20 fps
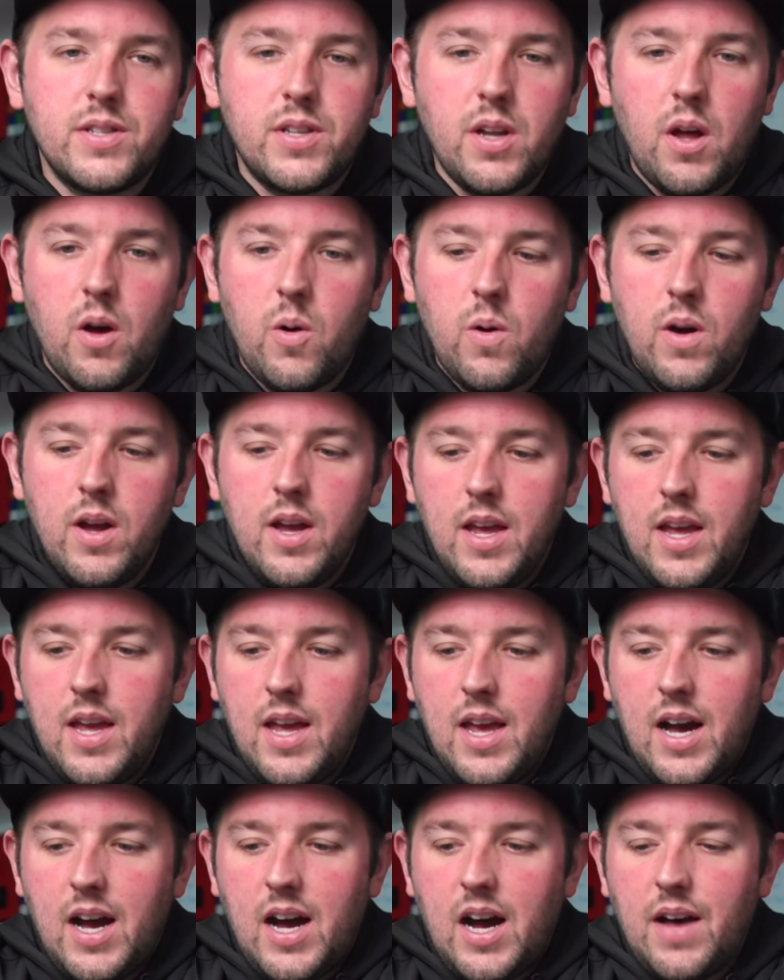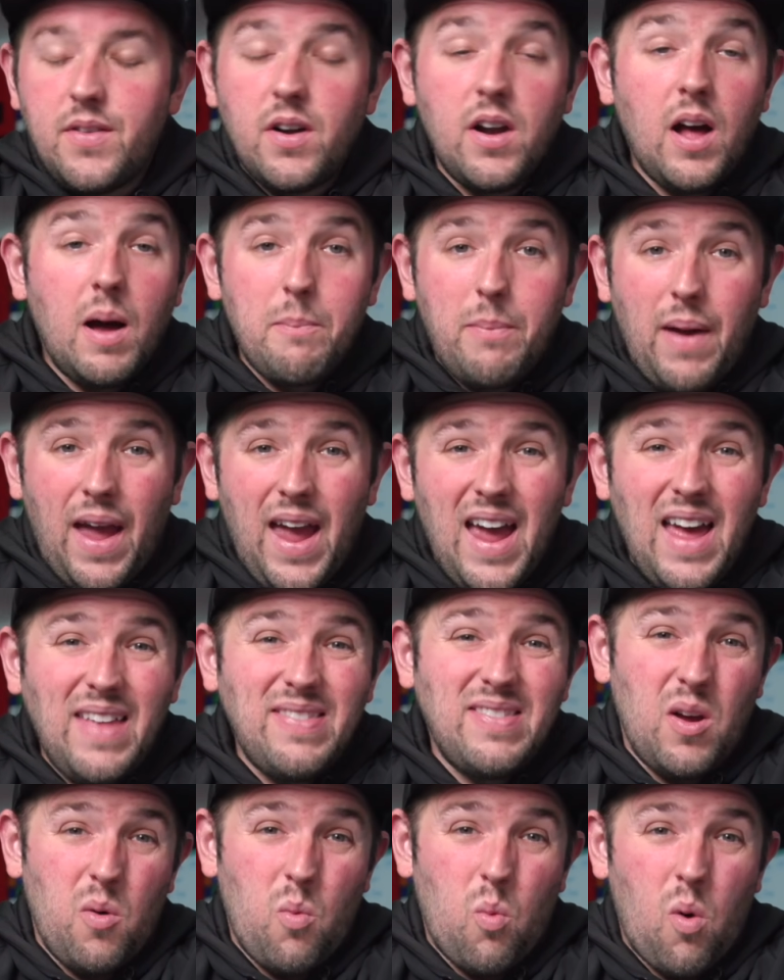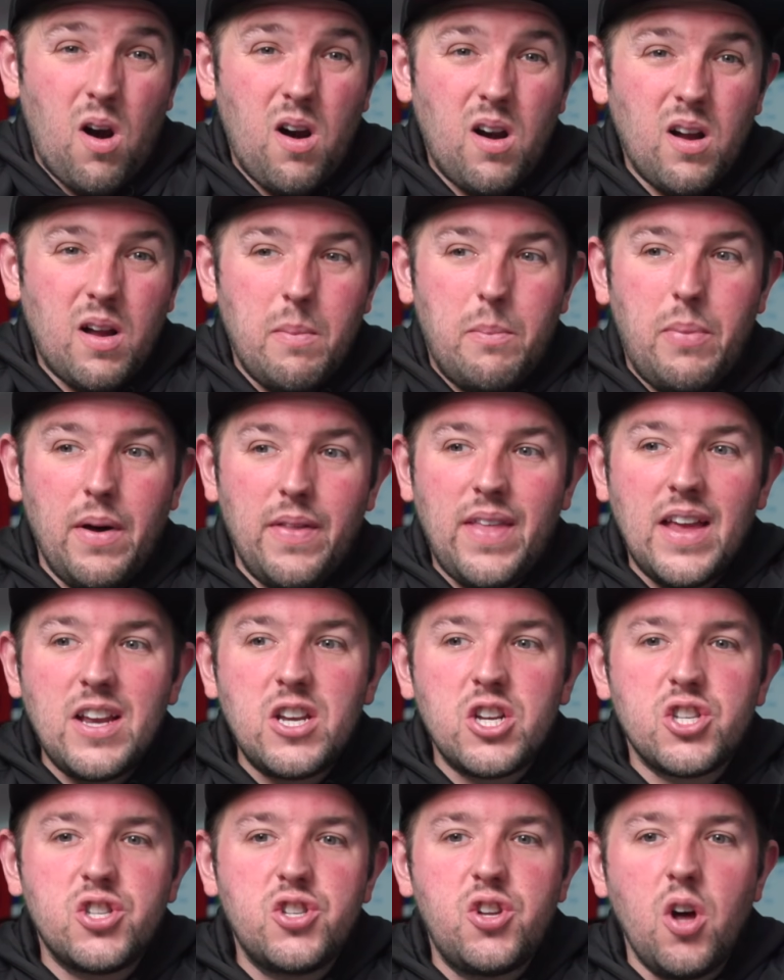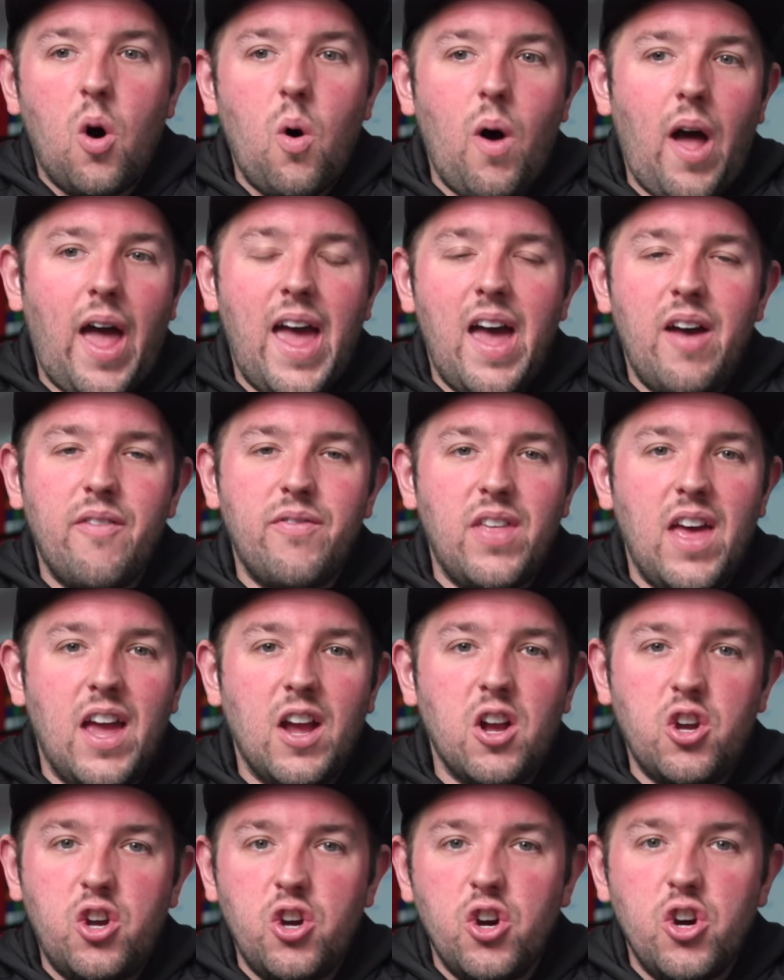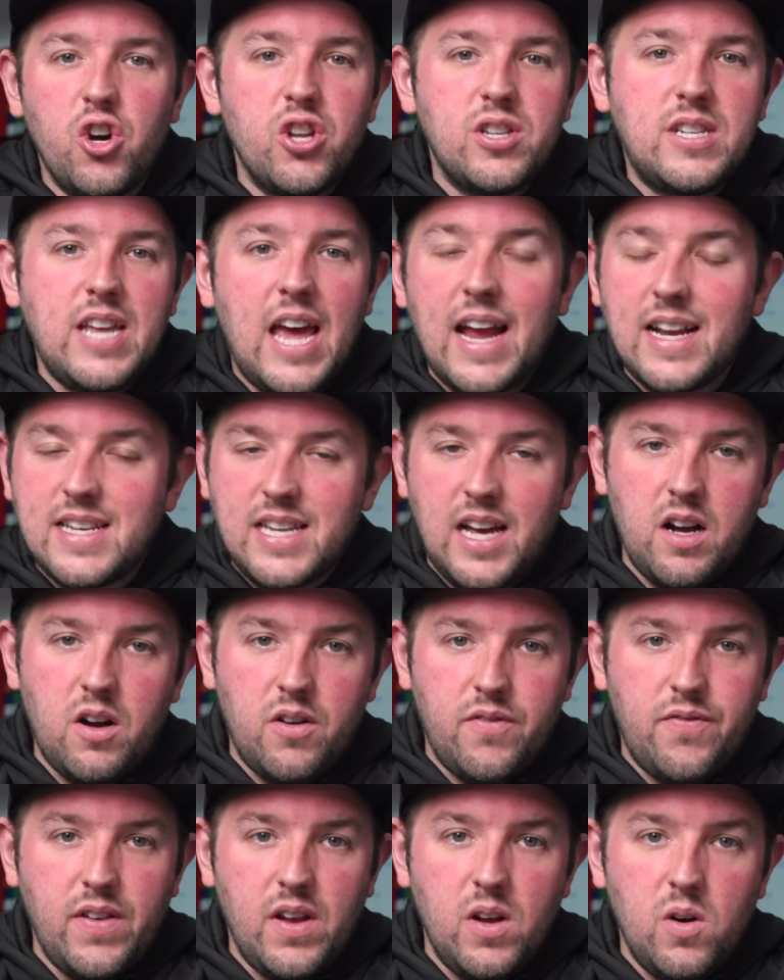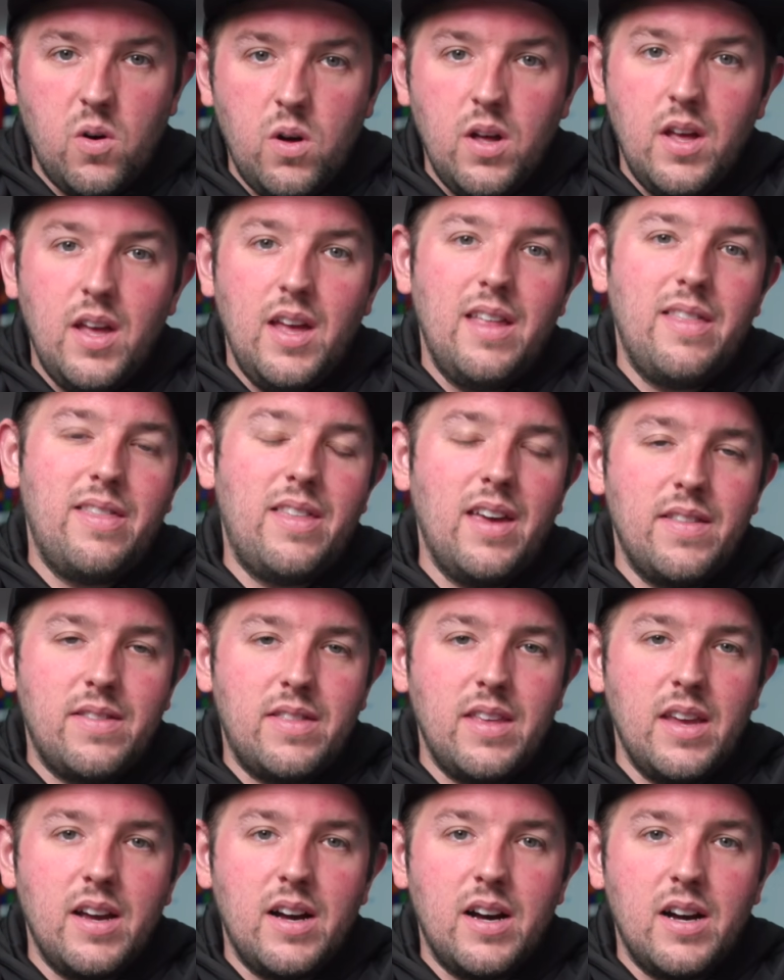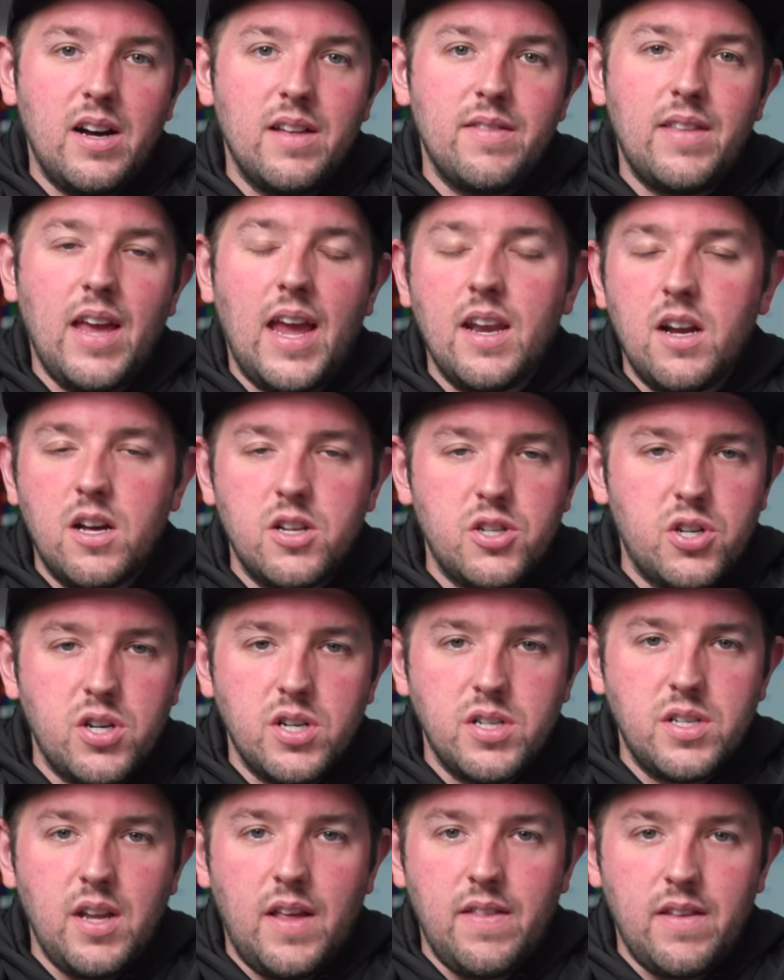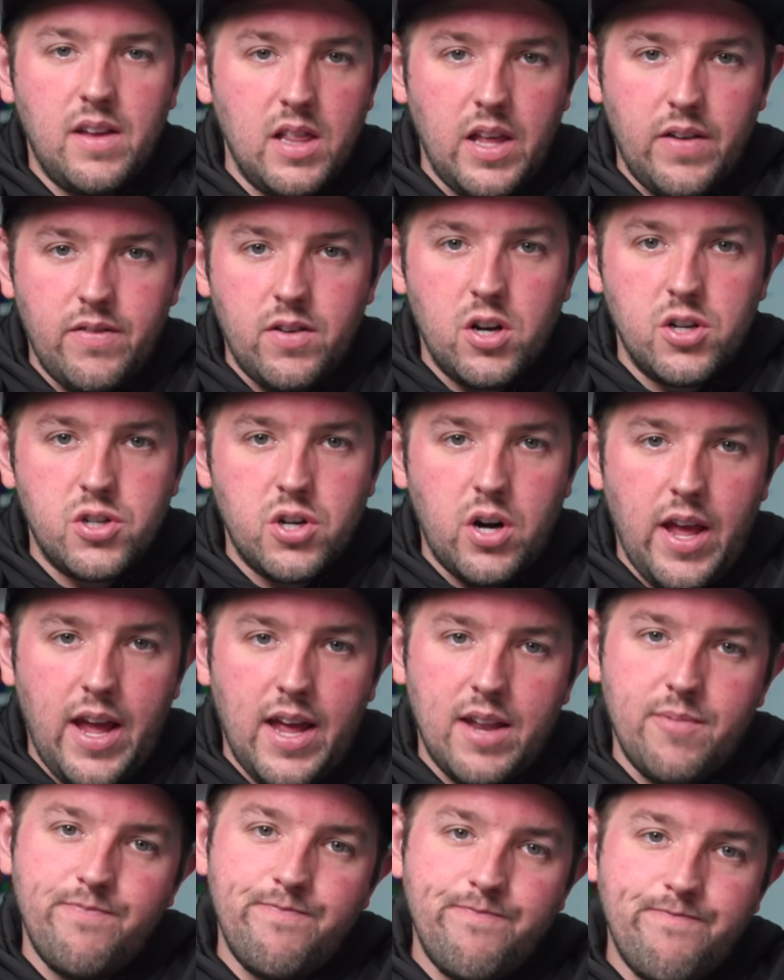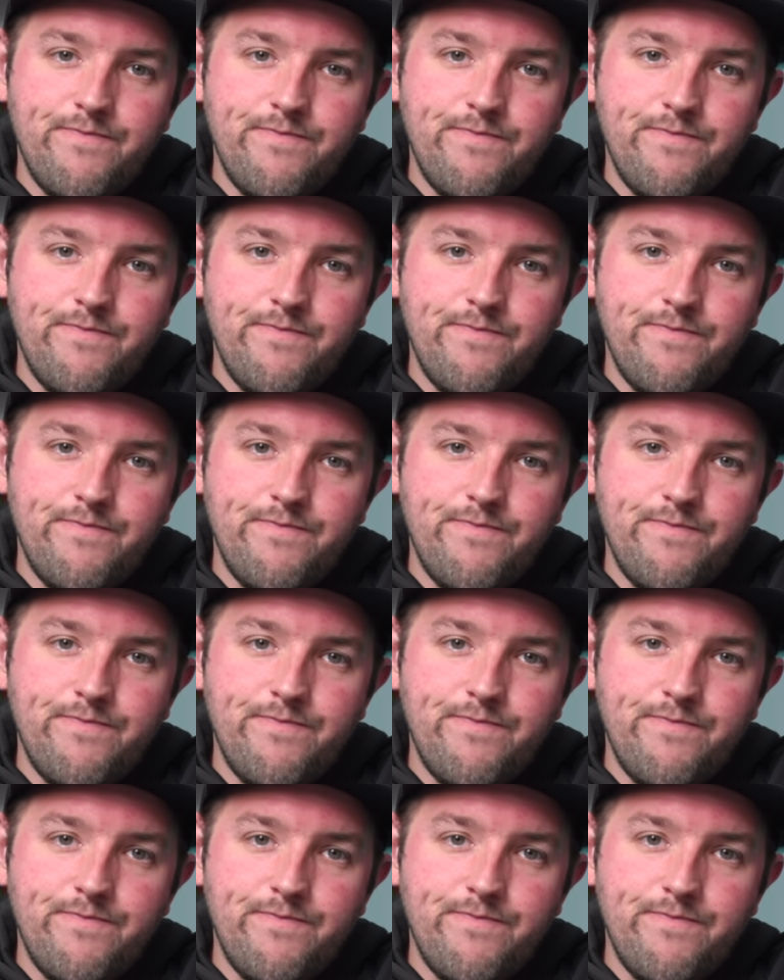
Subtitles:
So they're not bad, they work, but they just don't have that good tactile feel that the 800s and the 1100 had.